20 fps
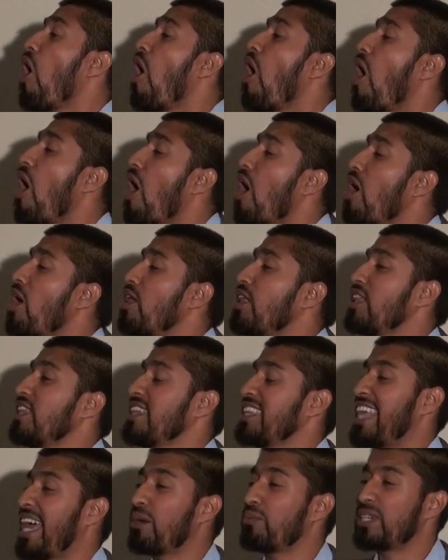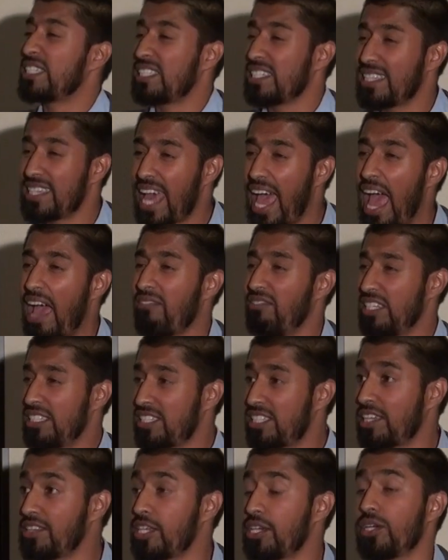all that was in the
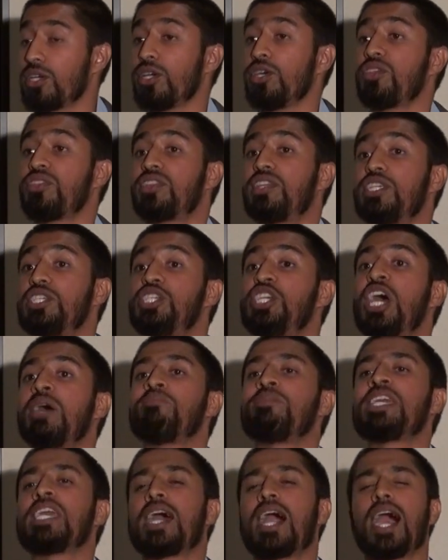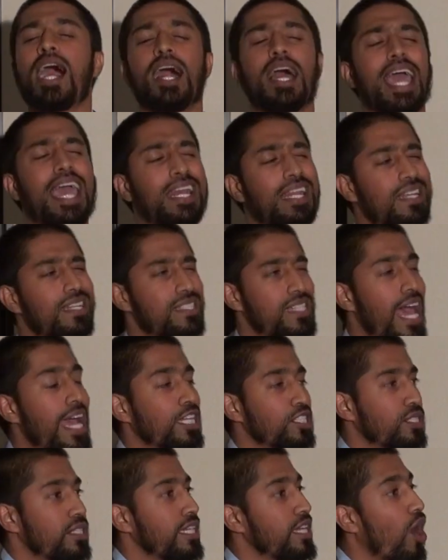heavens and the earth, jamia, and it is
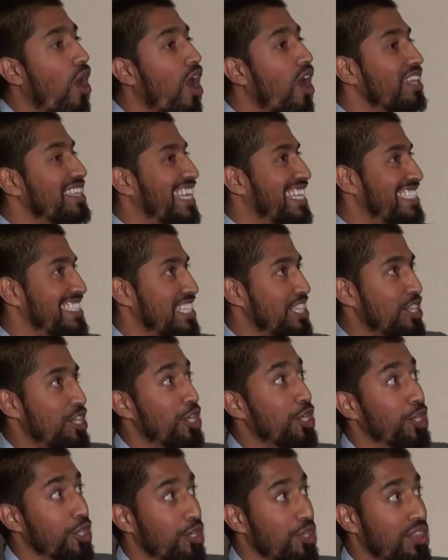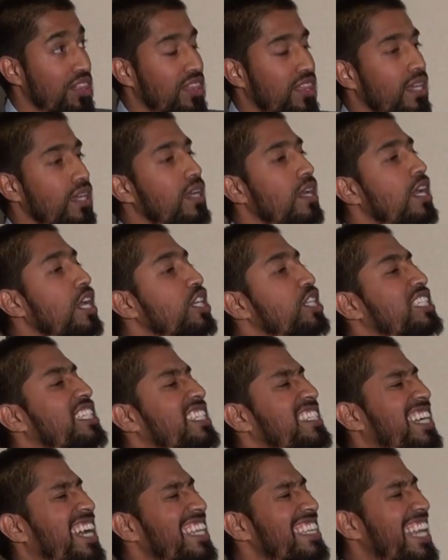actually all that is in the earth
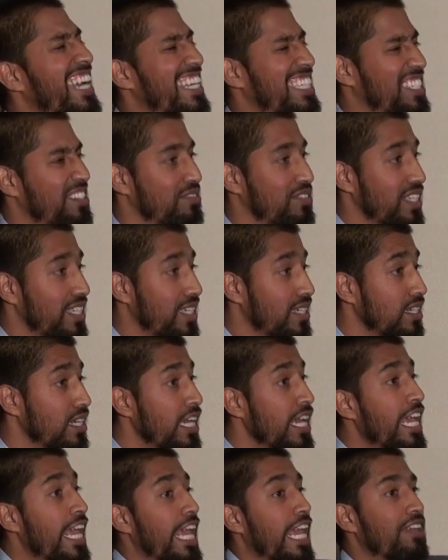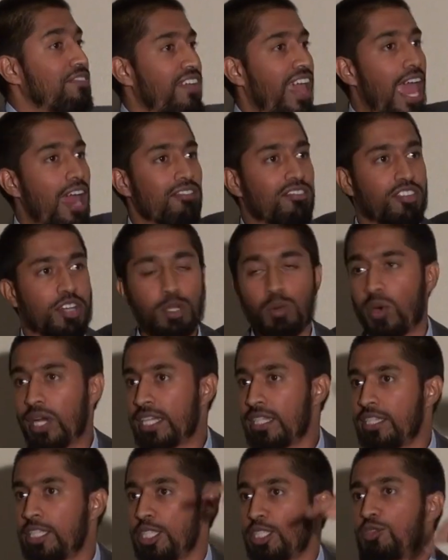collectively, if everyone
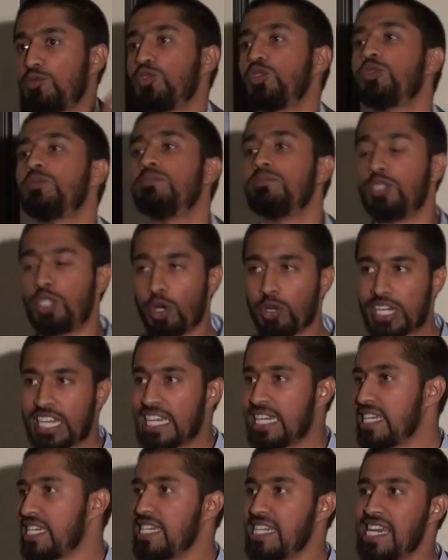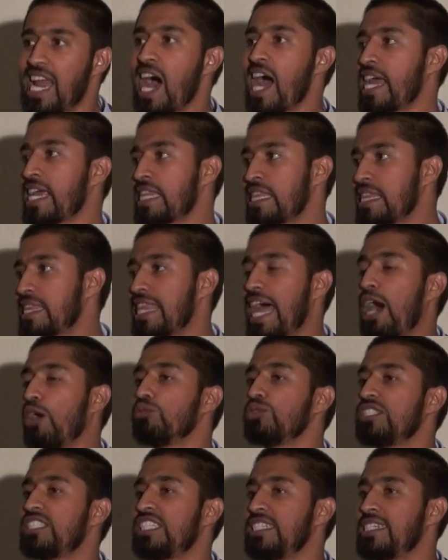in this room donated
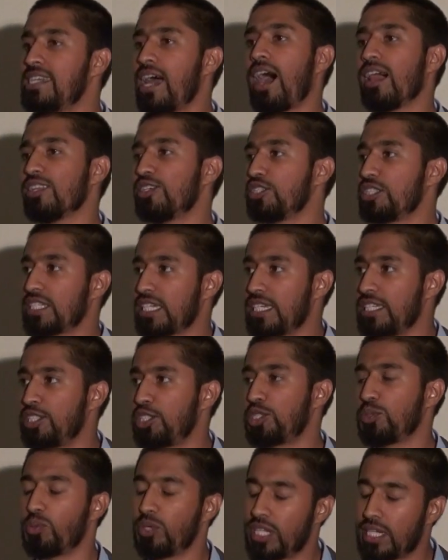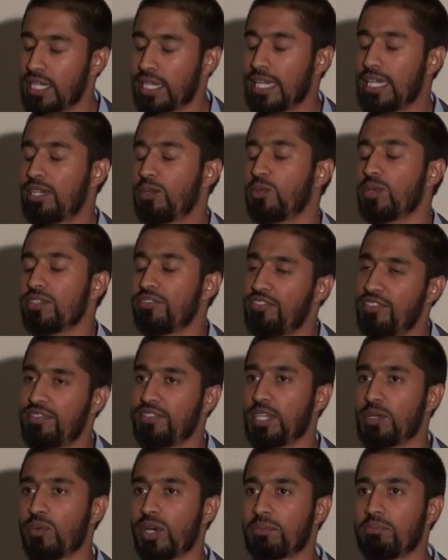$9,000 each, would it equal
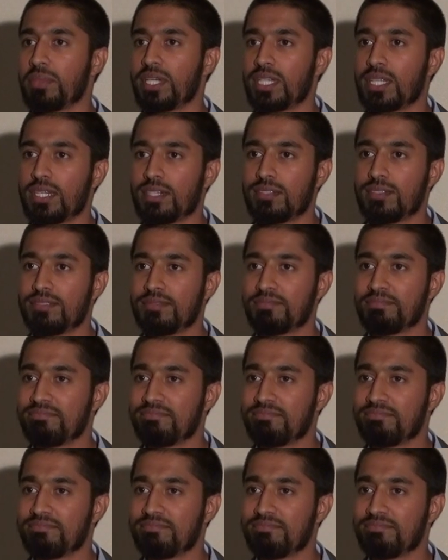51 million?